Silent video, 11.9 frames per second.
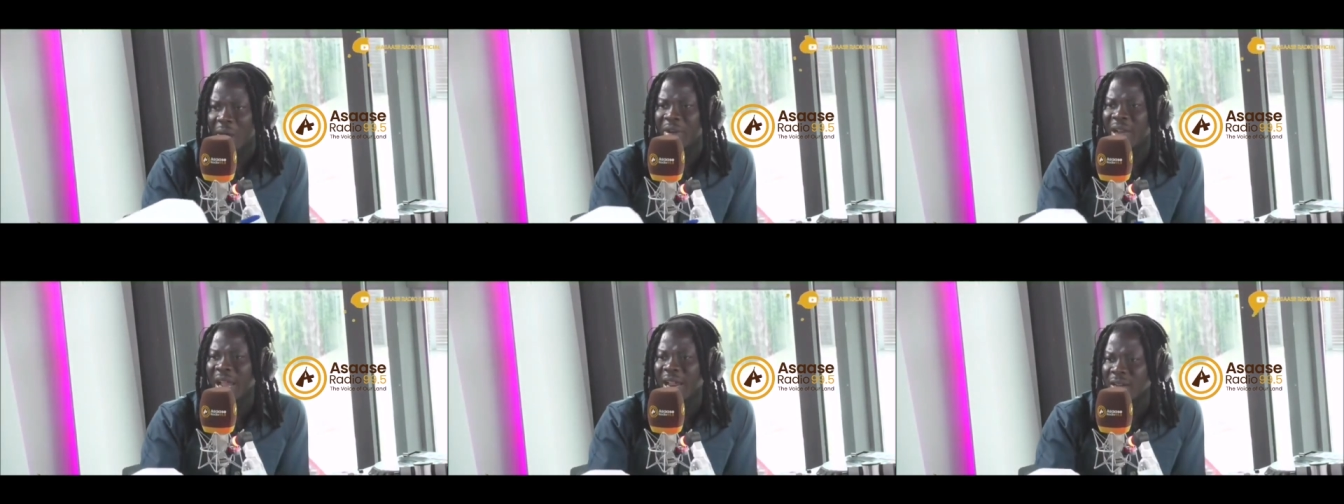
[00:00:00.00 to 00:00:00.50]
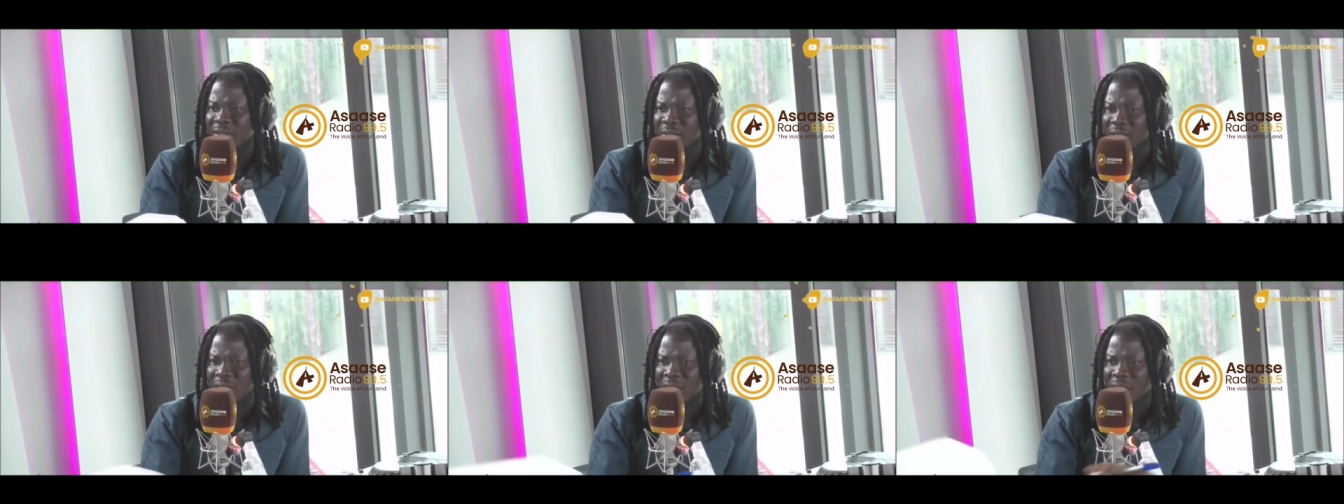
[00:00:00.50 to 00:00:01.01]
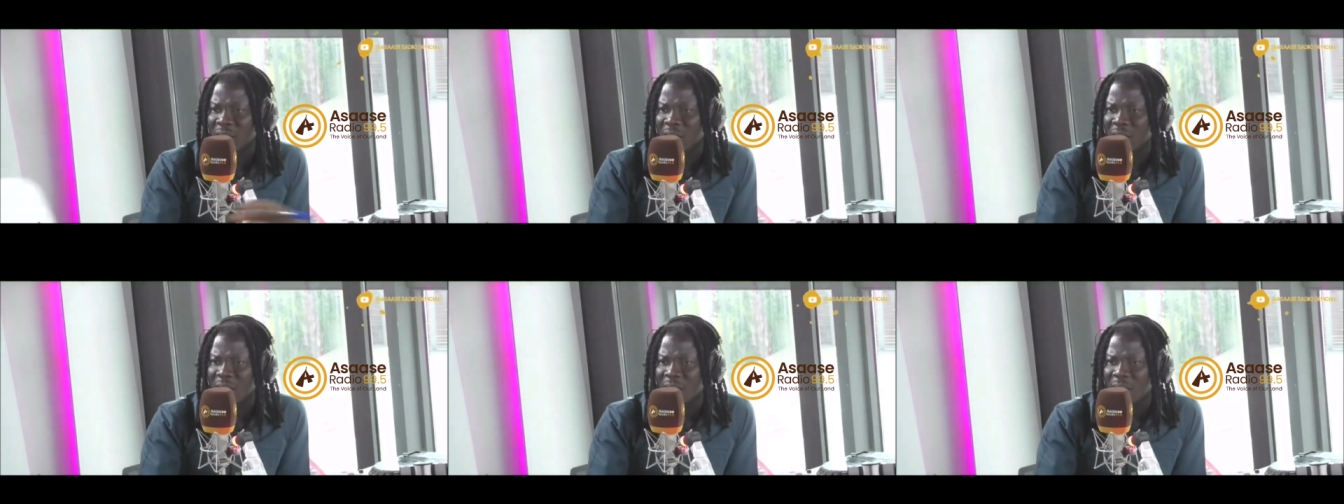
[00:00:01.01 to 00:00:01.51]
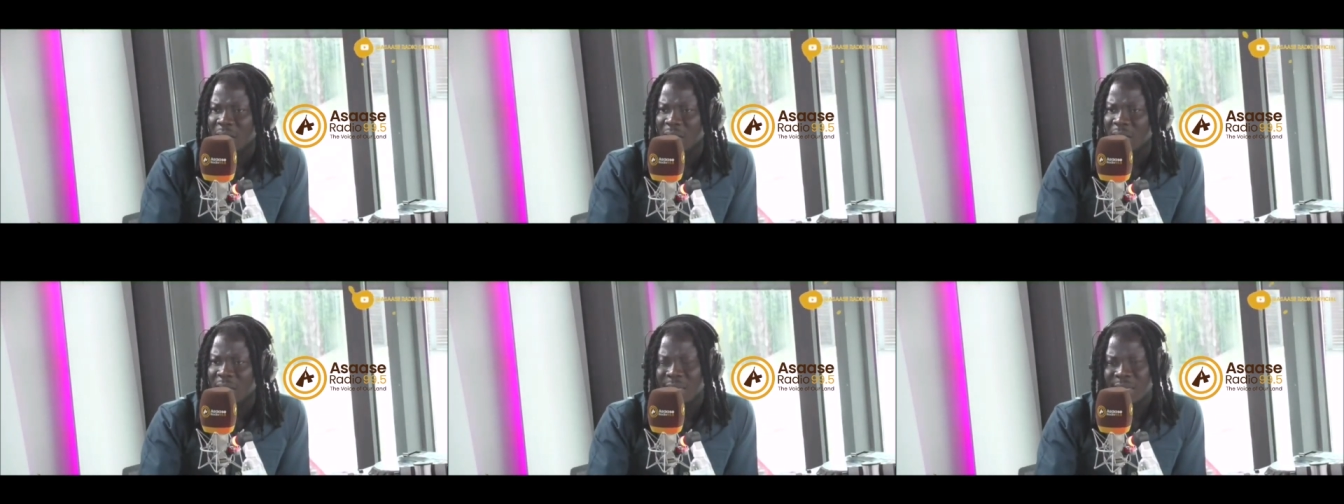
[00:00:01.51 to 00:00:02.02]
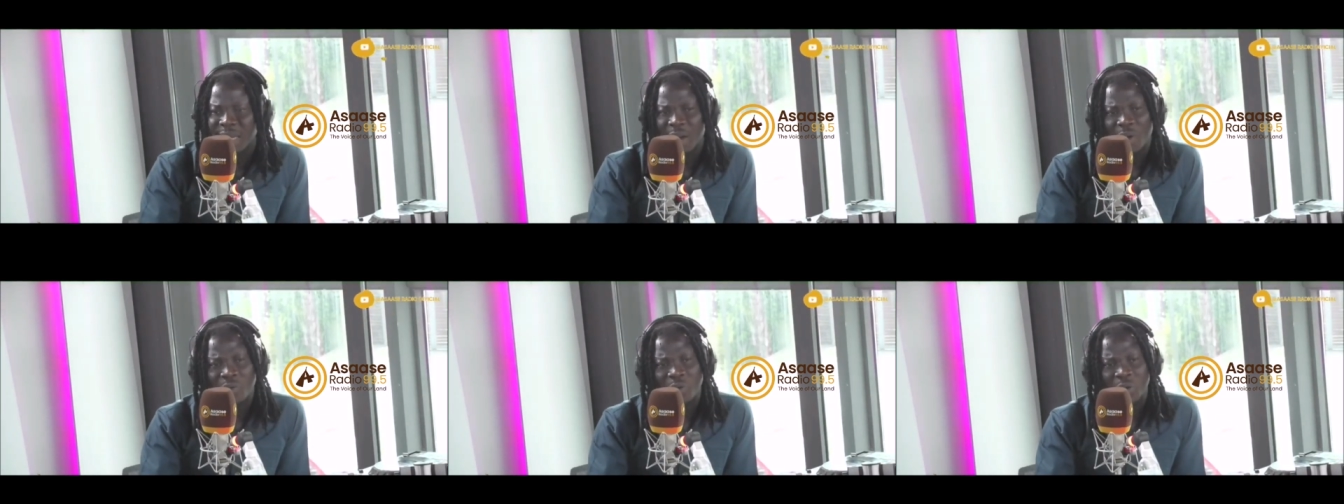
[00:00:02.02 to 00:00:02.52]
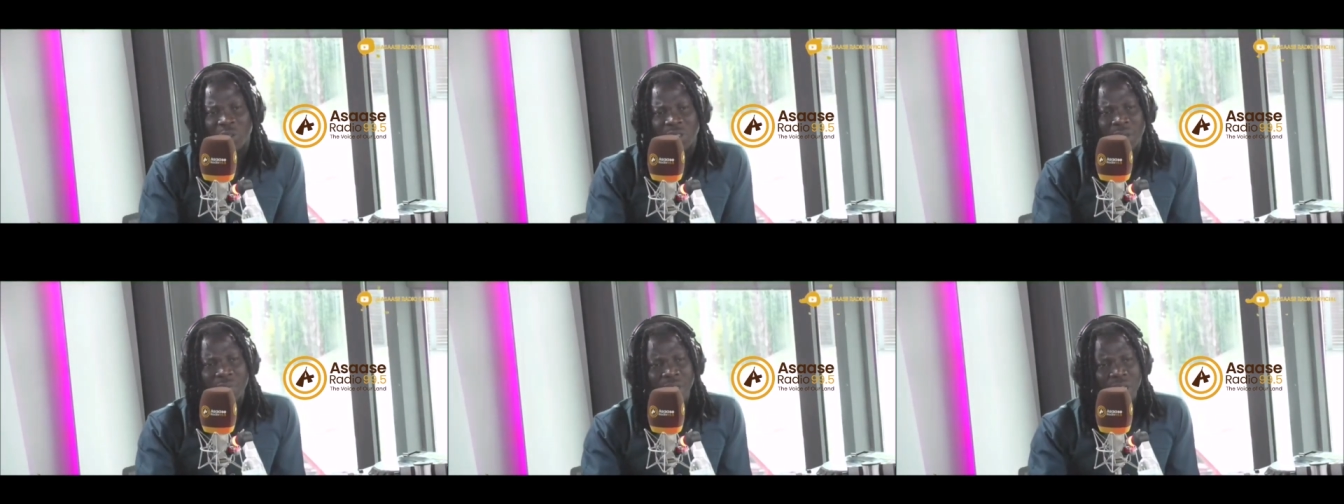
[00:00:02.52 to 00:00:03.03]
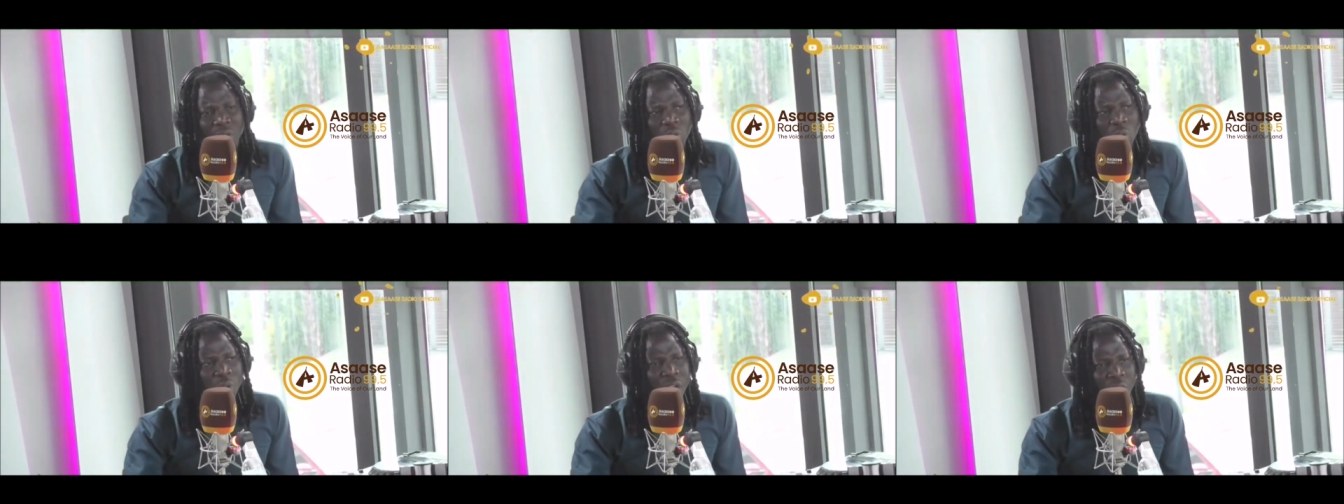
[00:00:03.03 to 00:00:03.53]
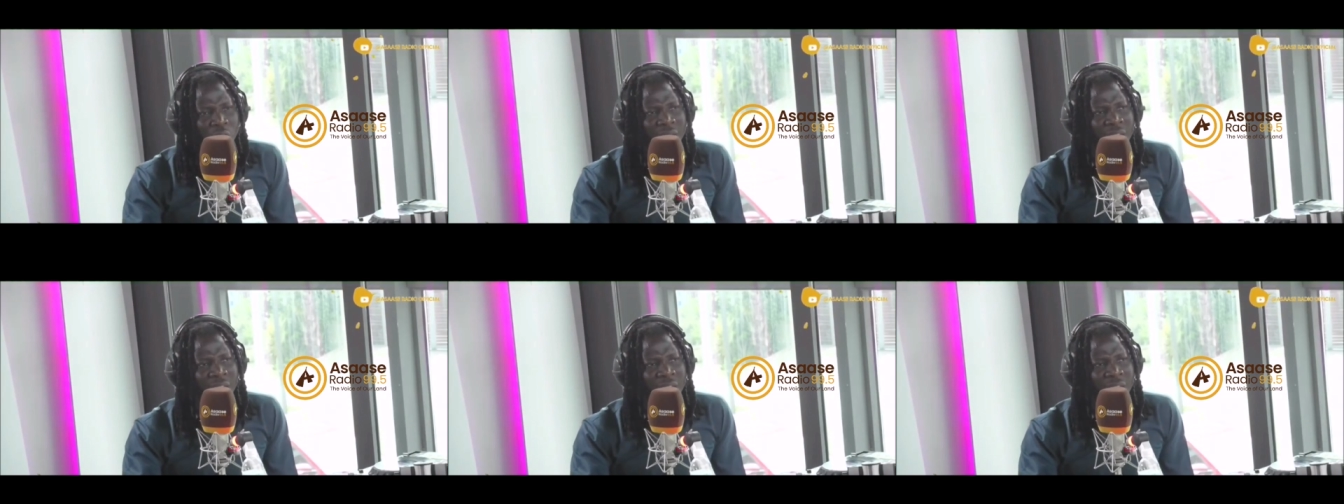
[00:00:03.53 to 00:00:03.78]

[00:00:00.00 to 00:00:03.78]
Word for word: Ari Lennox. Ari Lennox, yeah this girl wrote something so